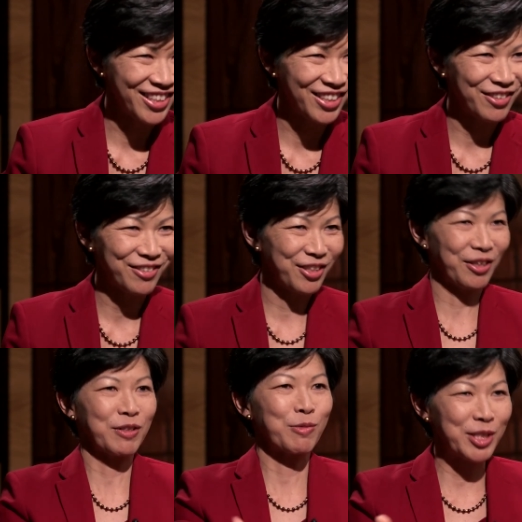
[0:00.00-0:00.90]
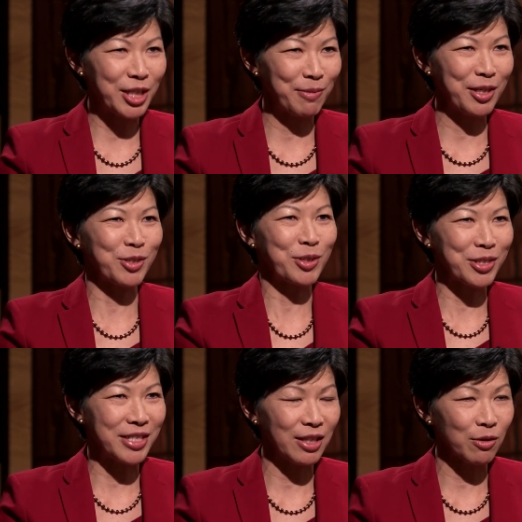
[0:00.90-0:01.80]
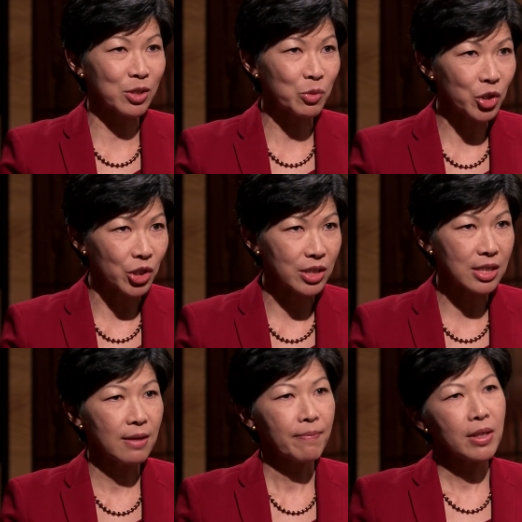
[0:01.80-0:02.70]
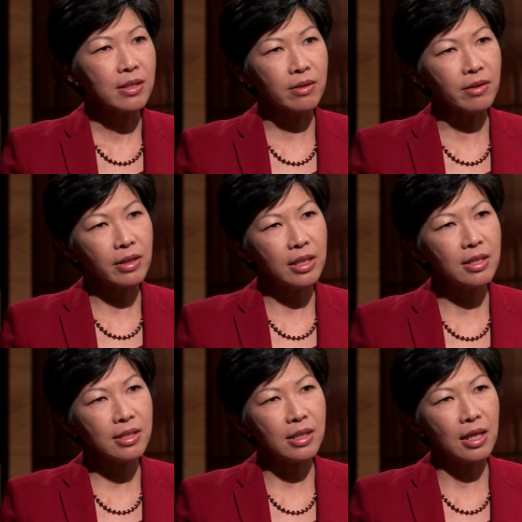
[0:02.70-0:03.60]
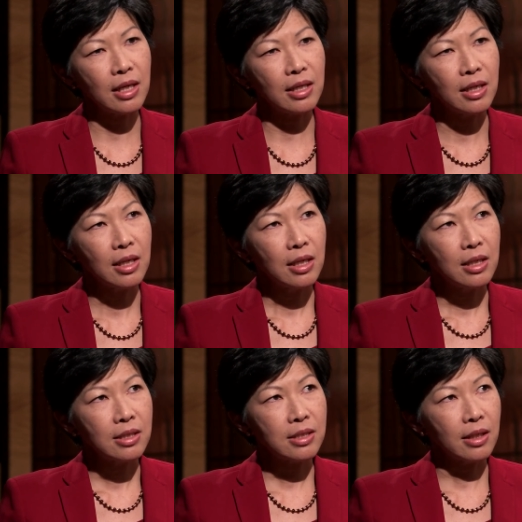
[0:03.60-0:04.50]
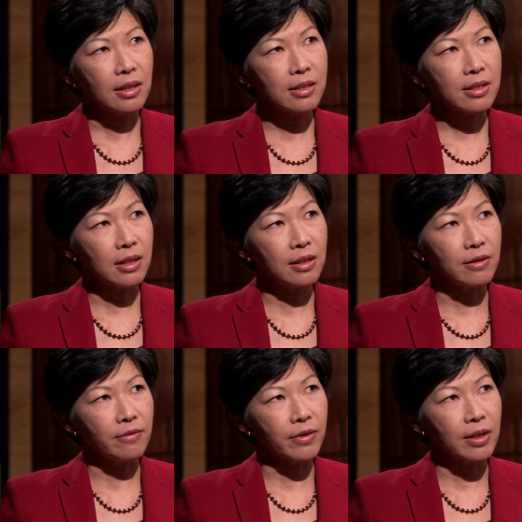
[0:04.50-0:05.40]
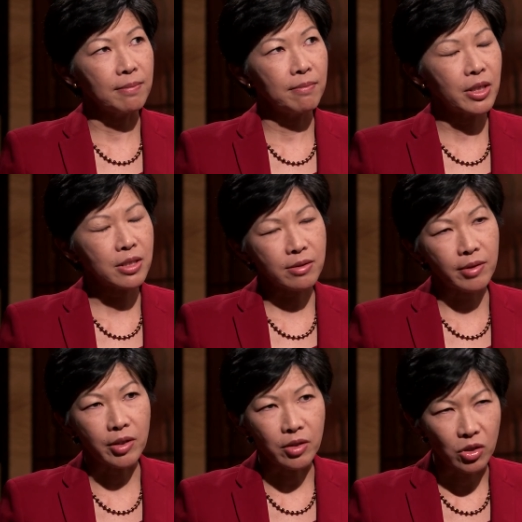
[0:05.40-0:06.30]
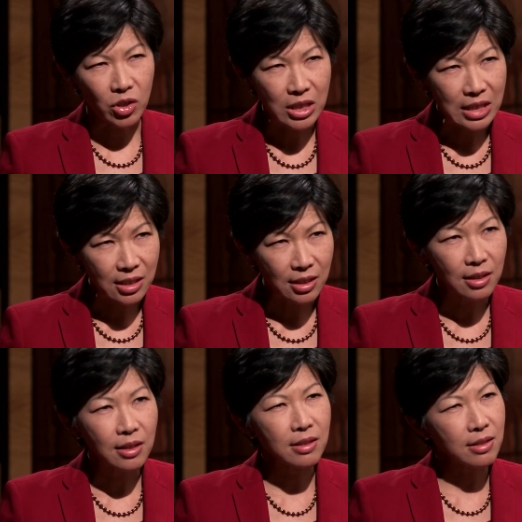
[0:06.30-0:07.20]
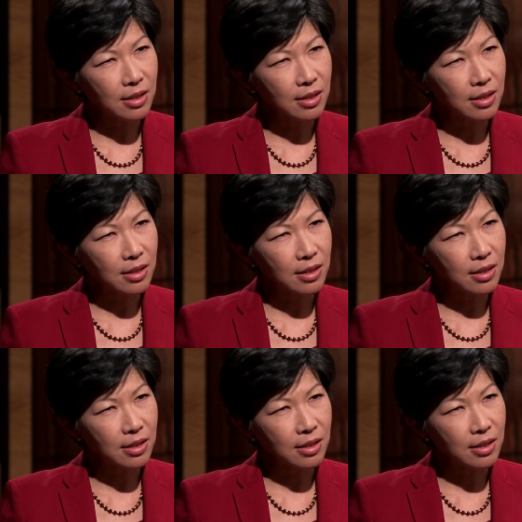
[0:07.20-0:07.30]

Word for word: You know, you don't have to speak Japanese to understand those words. So there is a sense of much greater urgency this